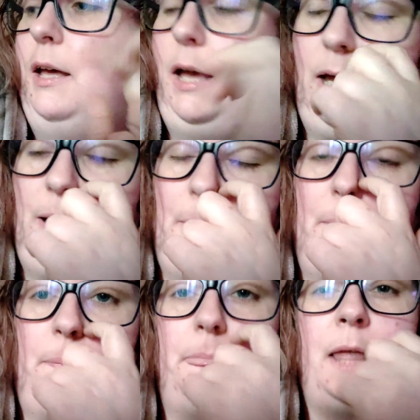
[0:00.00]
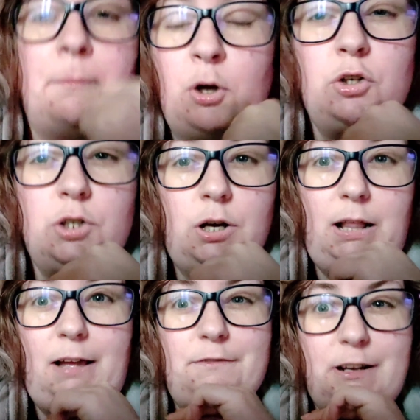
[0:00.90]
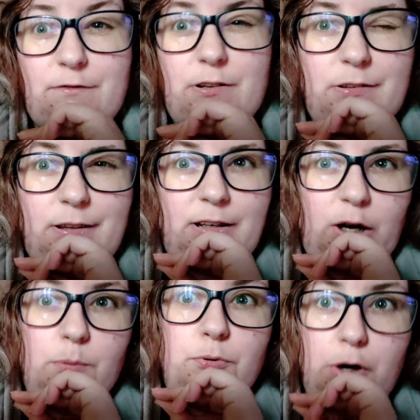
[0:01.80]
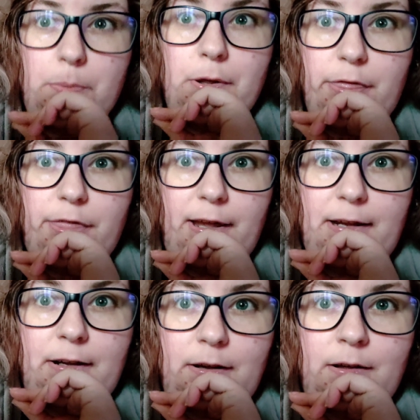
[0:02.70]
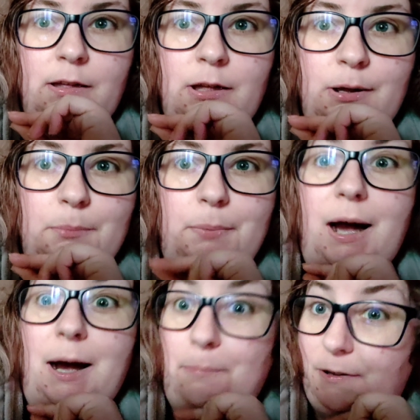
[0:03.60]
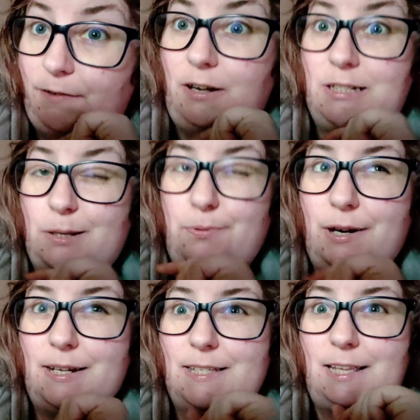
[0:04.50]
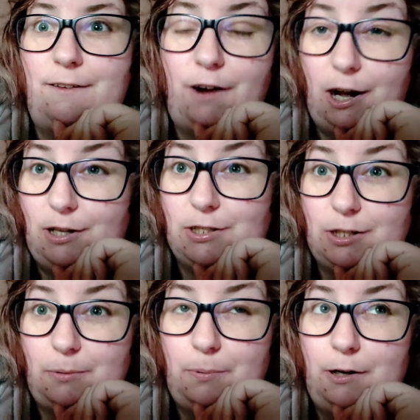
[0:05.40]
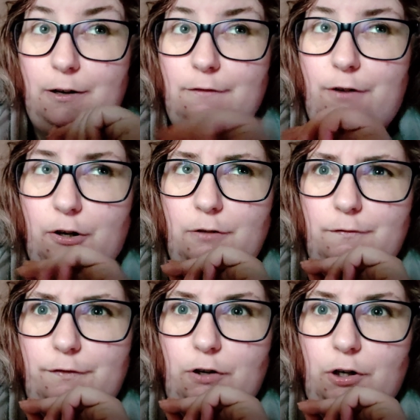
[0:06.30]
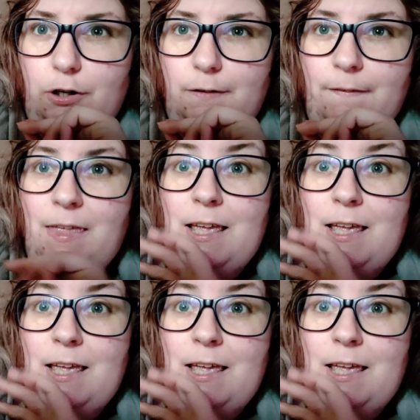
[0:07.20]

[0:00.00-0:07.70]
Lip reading: I'm not sure, I'll have to have a proper think, but I'd be very surprised if Heartstopper Volume 4